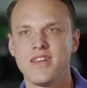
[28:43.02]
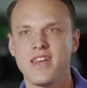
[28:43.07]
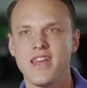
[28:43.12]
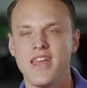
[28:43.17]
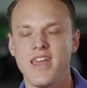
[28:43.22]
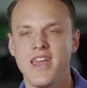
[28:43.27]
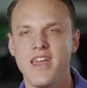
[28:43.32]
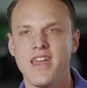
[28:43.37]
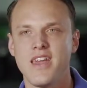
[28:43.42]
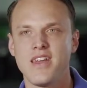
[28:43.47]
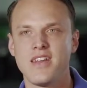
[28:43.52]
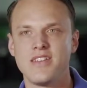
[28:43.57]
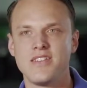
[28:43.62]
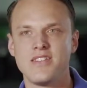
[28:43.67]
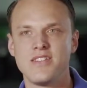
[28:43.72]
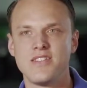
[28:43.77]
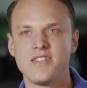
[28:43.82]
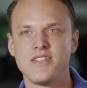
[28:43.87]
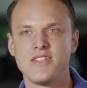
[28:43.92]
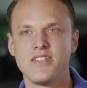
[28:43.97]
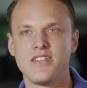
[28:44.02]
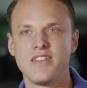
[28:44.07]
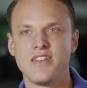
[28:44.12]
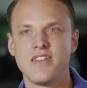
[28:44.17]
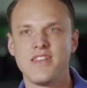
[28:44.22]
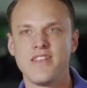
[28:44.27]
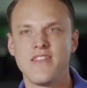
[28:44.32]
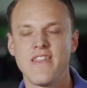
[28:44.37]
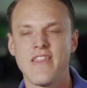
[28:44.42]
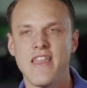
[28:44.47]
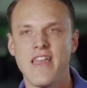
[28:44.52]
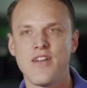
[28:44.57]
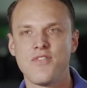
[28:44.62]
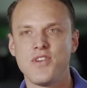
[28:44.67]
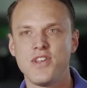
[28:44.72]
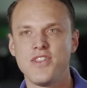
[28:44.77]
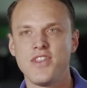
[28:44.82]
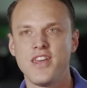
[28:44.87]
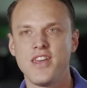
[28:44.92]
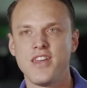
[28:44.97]
and
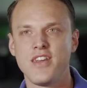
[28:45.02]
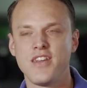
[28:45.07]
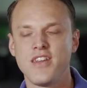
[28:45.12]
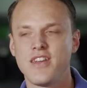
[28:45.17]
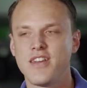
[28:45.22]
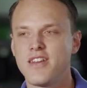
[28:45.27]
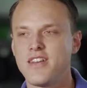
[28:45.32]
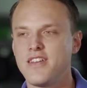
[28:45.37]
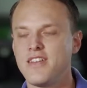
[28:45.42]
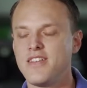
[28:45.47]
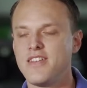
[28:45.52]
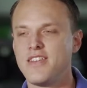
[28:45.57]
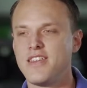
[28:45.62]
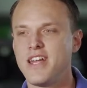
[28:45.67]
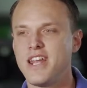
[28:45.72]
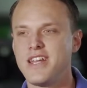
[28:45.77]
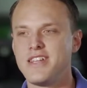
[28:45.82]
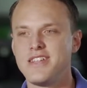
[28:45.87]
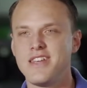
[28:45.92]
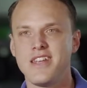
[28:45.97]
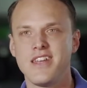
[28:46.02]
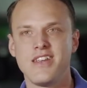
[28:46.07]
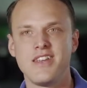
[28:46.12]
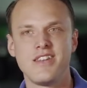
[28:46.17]
everything that I did,